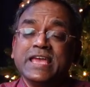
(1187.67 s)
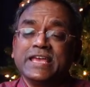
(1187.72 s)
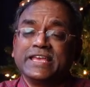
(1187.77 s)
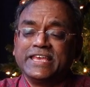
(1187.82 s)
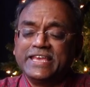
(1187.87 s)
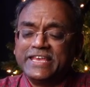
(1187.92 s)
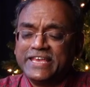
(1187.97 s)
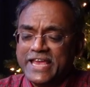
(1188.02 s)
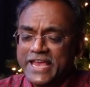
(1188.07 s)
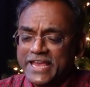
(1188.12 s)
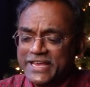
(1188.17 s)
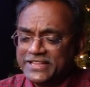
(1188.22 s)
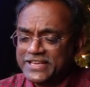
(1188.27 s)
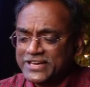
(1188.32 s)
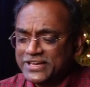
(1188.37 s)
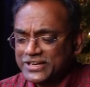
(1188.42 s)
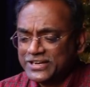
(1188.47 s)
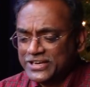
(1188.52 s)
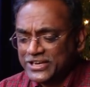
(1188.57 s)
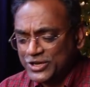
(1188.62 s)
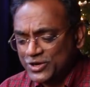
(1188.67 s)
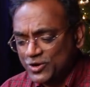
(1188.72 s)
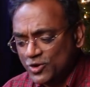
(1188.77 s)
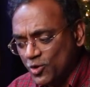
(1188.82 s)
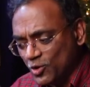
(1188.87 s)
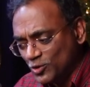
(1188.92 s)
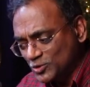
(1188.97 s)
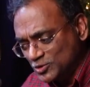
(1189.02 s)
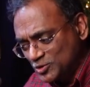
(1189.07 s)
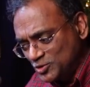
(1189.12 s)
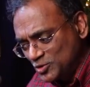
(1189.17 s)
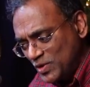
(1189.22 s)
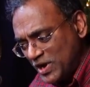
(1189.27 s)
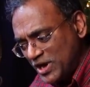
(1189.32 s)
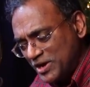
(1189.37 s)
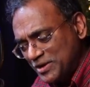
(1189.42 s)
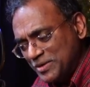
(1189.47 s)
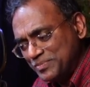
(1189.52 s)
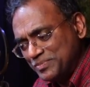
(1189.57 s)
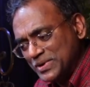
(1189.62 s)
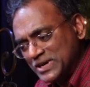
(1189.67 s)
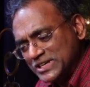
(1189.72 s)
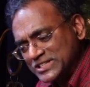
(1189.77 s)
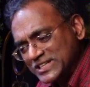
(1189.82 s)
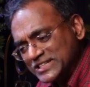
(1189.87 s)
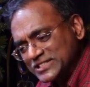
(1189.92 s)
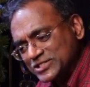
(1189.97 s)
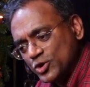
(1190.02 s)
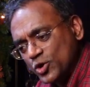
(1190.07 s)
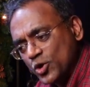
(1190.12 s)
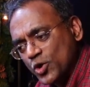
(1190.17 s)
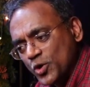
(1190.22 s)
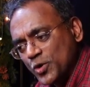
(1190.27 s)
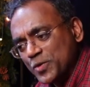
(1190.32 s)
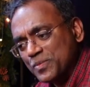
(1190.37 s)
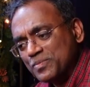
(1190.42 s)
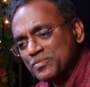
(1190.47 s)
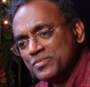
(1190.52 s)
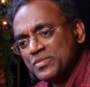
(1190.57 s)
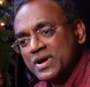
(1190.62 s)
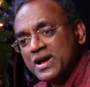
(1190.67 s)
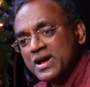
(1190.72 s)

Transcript: He goes to a person's home,